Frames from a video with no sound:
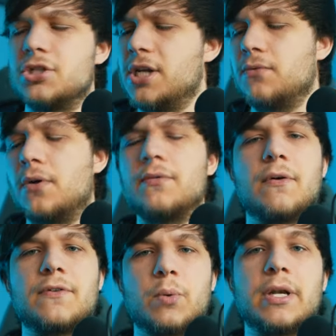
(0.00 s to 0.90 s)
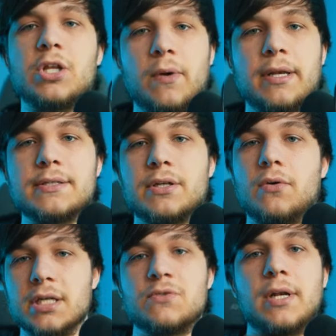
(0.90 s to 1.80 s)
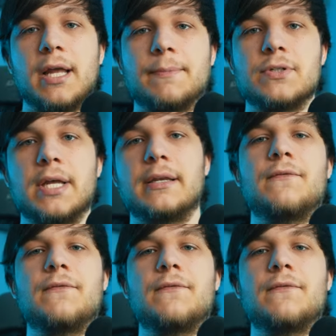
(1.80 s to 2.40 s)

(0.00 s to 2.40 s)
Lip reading: January of 2020, so it's really up to date.